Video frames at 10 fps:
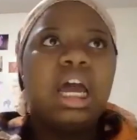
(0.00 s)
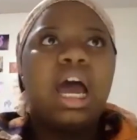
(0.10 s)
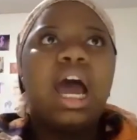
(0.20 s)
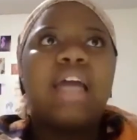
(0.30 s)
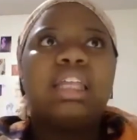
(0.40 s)

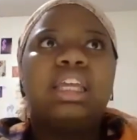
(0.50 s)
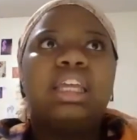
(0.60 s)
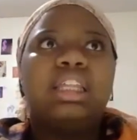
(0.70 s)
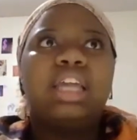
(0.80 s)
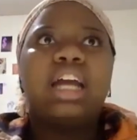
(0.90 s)
I
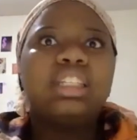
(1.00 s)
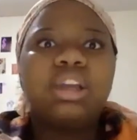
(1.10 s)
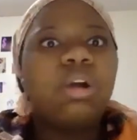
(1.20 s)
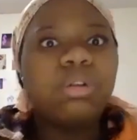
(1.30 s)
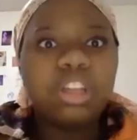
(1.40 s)
think that's
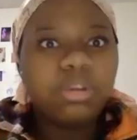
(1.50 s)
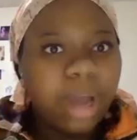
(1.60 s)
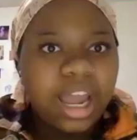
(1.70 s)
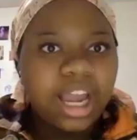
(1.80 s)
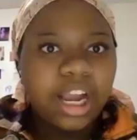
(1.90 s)
the only
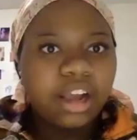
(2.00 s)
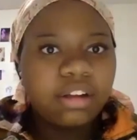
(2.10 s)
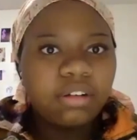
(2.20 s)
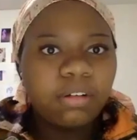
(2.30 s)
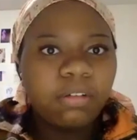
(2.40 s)
way
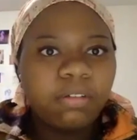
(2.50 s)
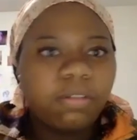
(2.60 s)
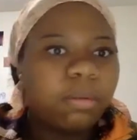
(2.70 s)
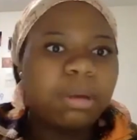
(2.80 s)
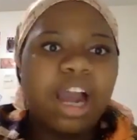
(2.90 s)

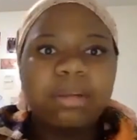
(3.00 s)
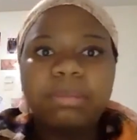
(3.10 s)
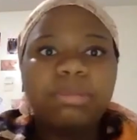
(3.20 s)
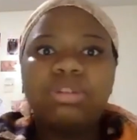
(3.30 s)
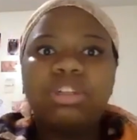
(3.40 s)
for Black
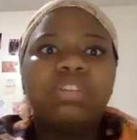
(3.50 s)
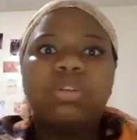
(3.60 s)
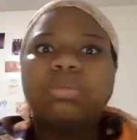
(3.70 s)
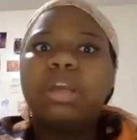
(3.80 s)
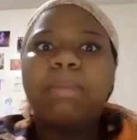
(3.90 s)
people to
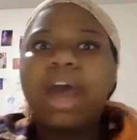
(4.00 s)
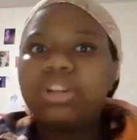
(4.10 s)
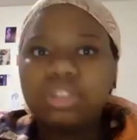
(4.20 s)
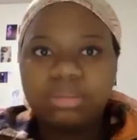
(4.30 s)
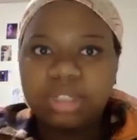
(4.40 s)
even
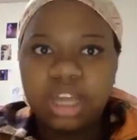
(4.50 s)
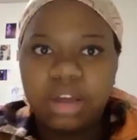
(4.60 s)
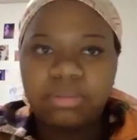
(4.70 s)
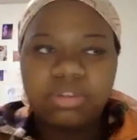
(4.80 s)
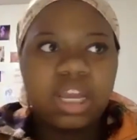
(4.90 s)
reimagine
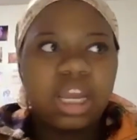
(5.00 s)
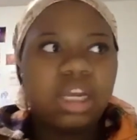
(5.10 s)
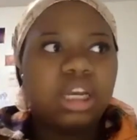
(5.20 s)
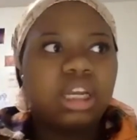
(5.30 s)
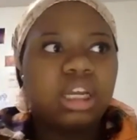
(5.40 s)
themselves.
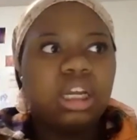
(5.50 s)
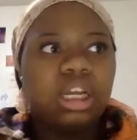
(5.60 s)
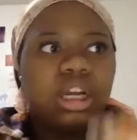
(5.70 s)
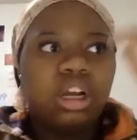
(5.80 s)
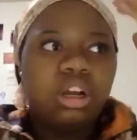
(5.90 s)
And,
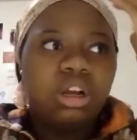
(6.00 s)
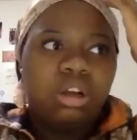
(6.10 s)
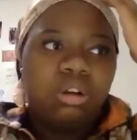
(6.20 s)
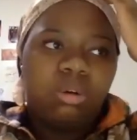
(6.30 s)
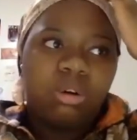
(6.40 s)

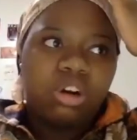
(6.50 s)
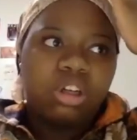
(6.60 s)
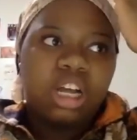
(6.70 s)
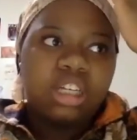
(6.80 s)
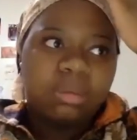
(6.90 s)
or
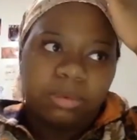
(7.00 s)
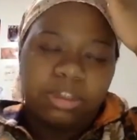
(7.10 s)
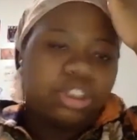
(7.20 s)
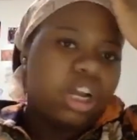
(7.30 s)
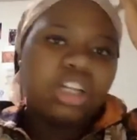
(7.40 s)
not
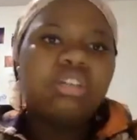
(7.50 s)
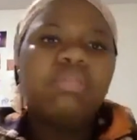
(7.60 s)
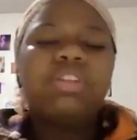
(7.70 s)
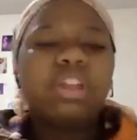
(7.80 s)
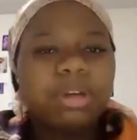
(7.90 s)

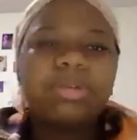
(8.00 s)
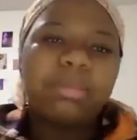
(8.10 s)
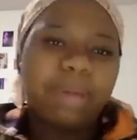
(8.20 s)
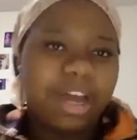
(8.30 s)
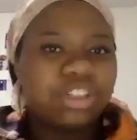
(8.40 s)
for them to
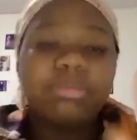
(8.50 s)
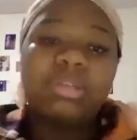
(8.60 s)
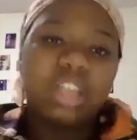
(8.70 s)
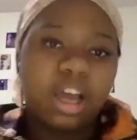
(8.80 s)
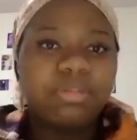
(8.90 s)
reimagine
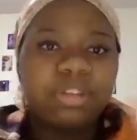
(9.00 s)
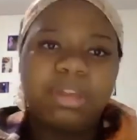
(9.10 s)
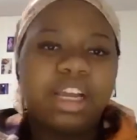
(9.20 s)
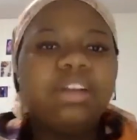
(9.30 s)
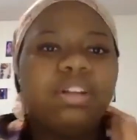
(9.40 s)
themselves, let
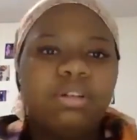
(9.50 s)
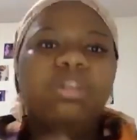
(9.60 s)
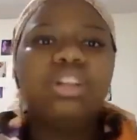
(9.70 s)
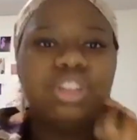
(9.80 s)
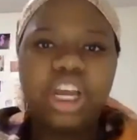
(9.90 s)
me like
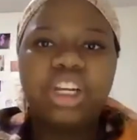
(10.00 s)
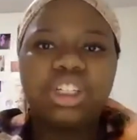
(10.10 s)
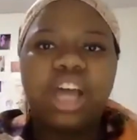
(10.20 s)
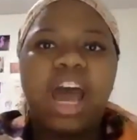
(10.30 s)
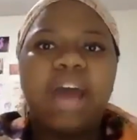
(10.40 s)

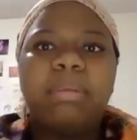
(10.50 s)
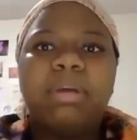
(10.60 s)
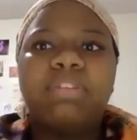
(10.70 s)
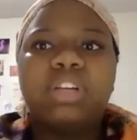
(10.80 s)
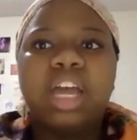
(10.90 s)
change that,
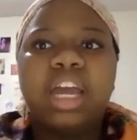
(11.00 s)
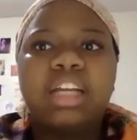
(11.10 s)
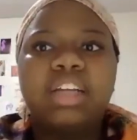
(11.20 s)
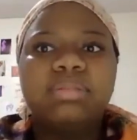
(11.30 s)
but for like